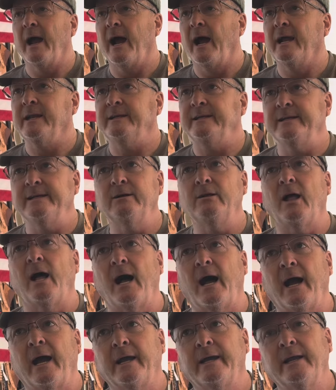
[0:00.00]
ideal
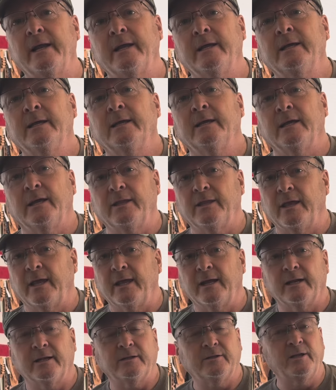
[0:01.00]
hide, and
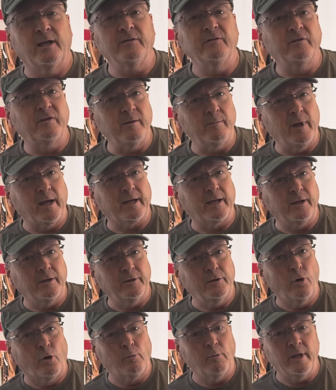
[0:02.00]
it doesn't seem like it
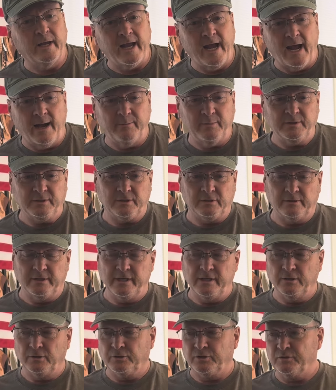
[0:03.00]
normally happens. They're
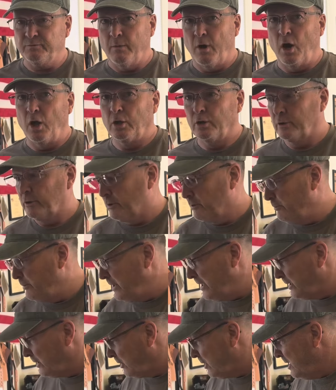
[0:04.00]
either smaller or bigger.